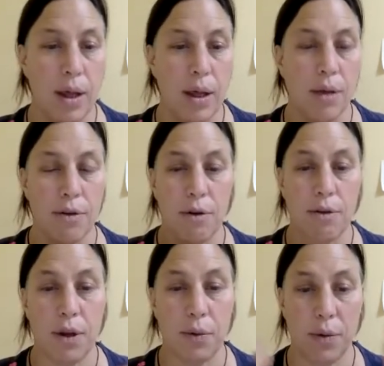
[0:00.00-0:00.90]

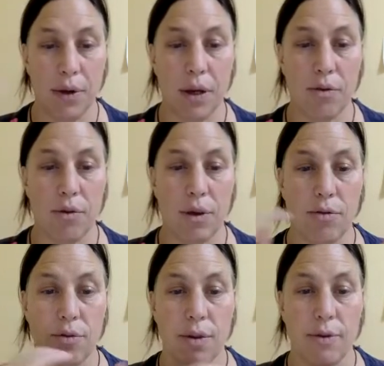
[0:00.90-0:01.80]
Associated with an
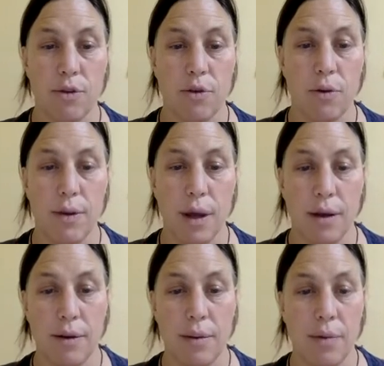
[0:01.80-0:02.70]
increased risk of suicide
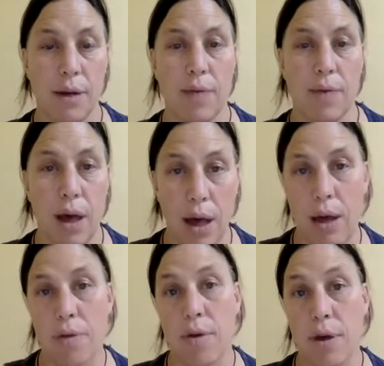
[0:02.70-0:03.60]
attempts and have a
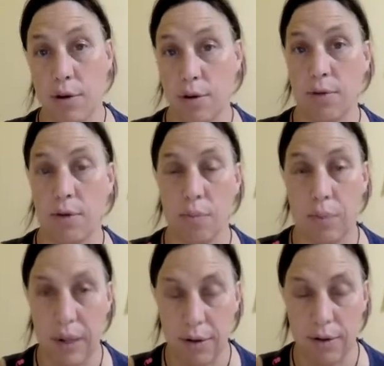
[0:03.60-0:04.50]
high rate of
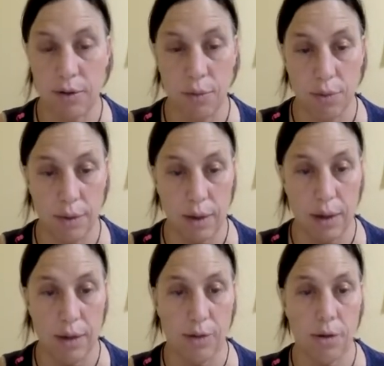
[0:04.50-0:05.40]
completed
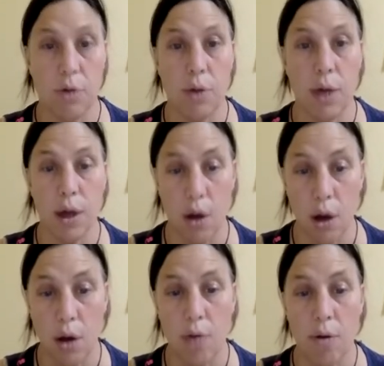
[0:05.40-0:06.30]
suicide. So they
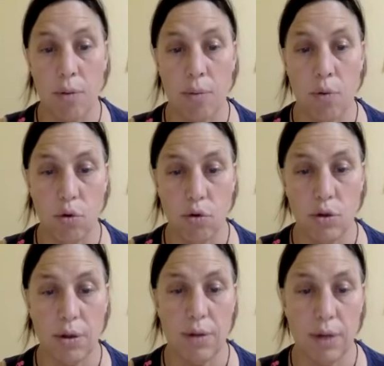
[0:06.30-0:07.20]
are important
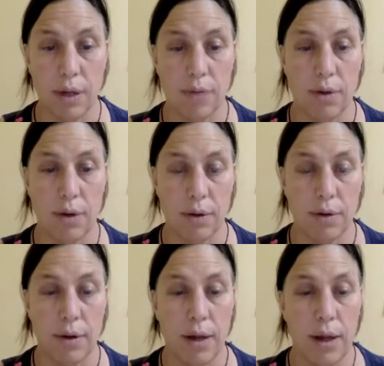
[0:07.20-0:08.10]
and significant.
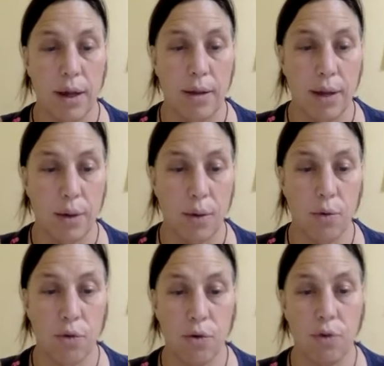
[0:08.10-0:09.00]
They
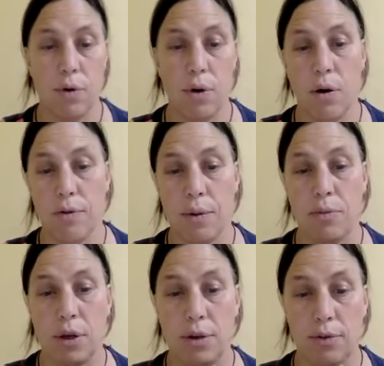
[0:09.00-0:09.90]
also involve
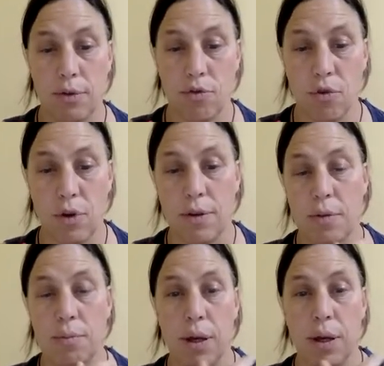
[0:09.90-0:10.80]
subjective distress and
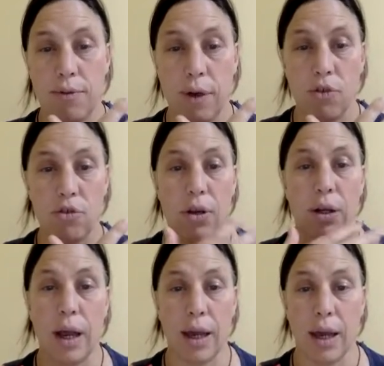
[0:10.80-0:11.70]
impaired functioning
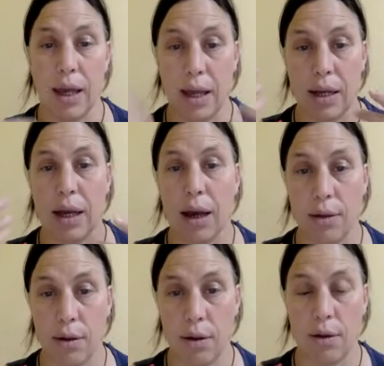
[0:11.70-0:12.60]
like any
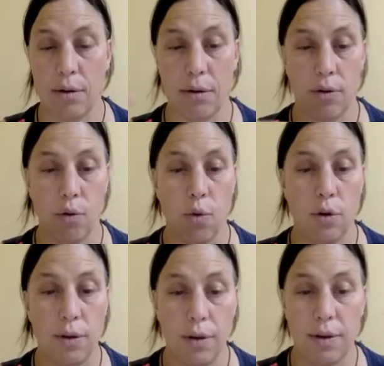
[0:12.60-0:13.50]
other disorder
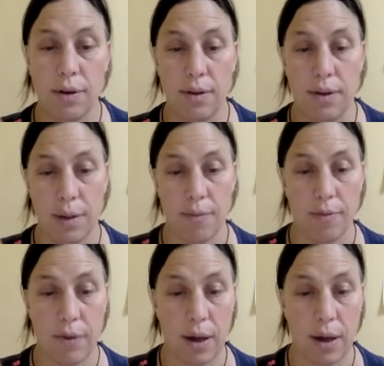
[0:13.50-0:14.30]
in the DSM-5.